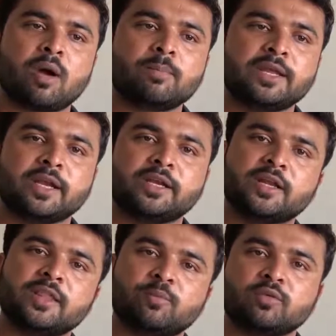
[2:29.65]

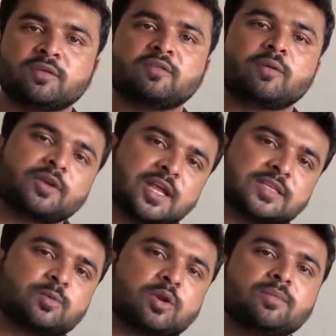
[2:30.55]
complicated the process of
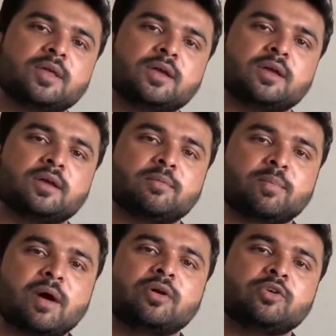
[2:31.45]
transfer of
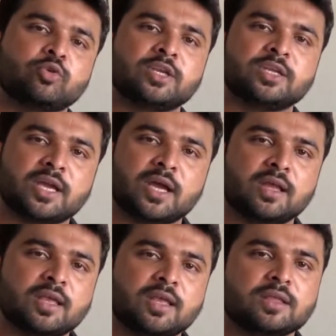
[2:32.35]
the power to India.